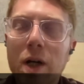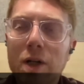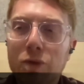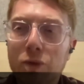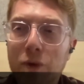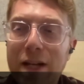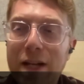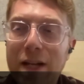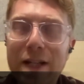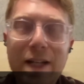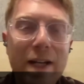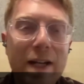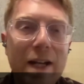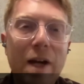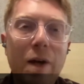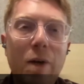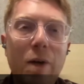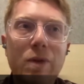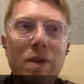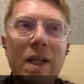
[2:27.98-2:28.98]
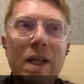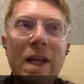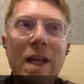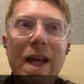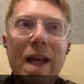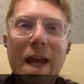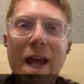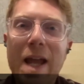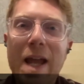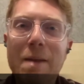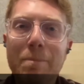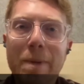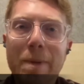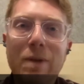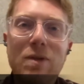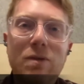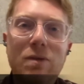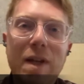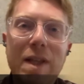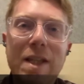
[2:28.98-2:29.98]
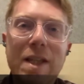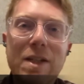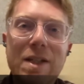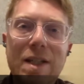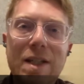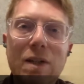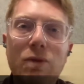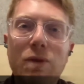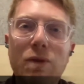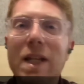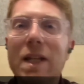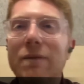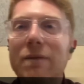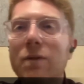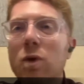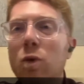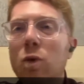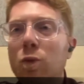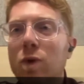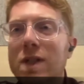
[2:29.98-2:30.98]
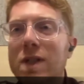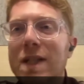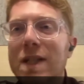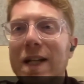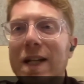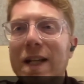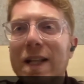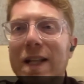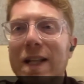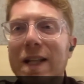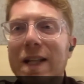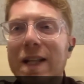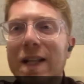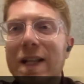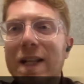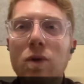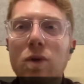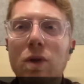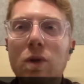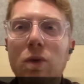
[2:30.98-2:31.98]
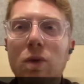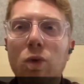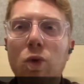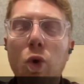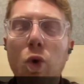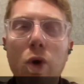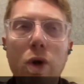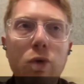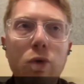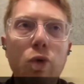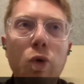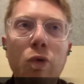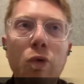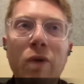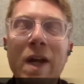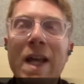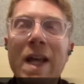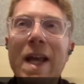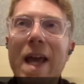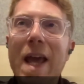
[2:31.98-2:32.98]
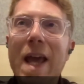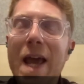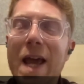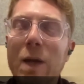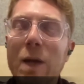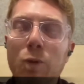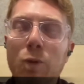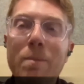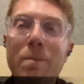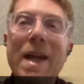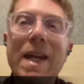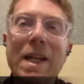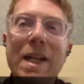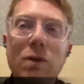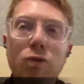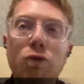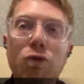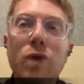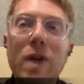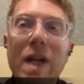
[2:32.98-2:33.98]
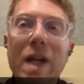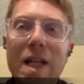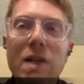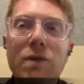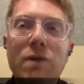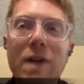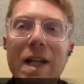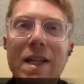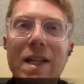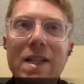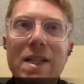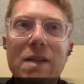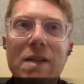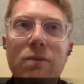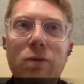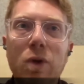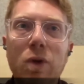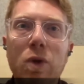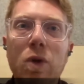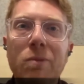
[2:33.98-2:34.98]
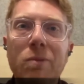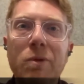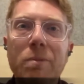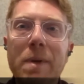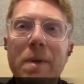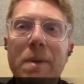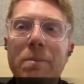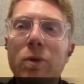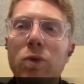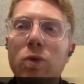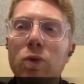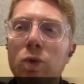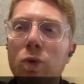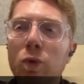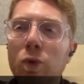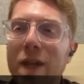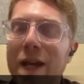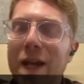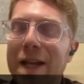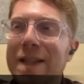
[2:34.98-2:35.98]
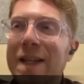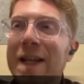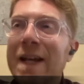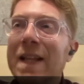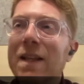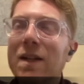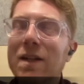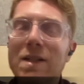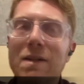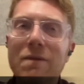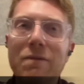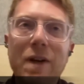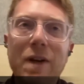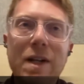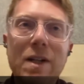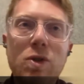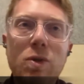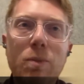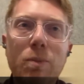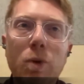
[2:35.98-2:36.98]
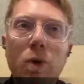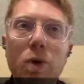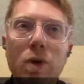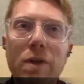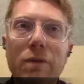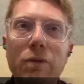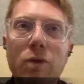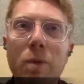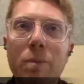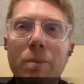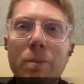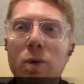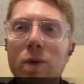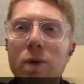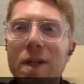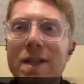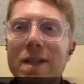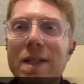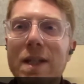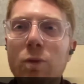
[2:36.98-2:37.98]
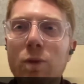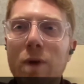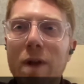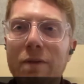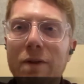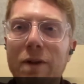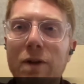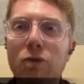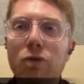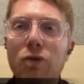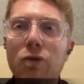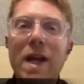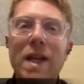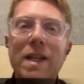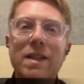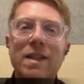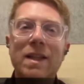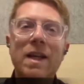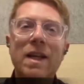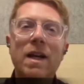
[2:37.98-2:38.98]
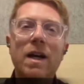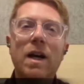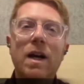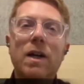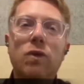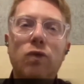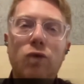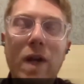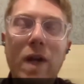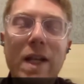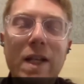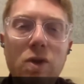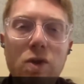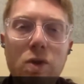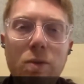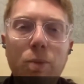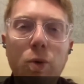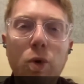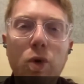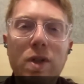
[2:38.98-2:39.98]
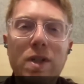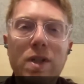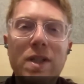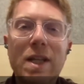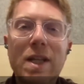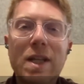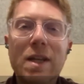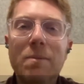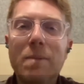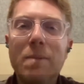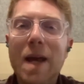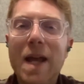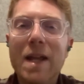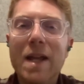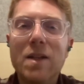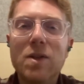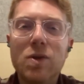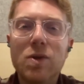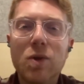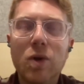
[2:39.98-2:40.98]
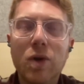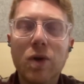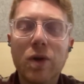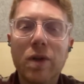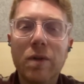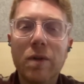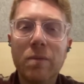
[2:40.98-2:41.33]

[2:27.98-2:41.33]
trading account, and build strategies in TradingView, which then get executed through Coinrule. And we make it really, really easy for normal people to do that. There's a very supportive community. We have a great trading support team, and so on.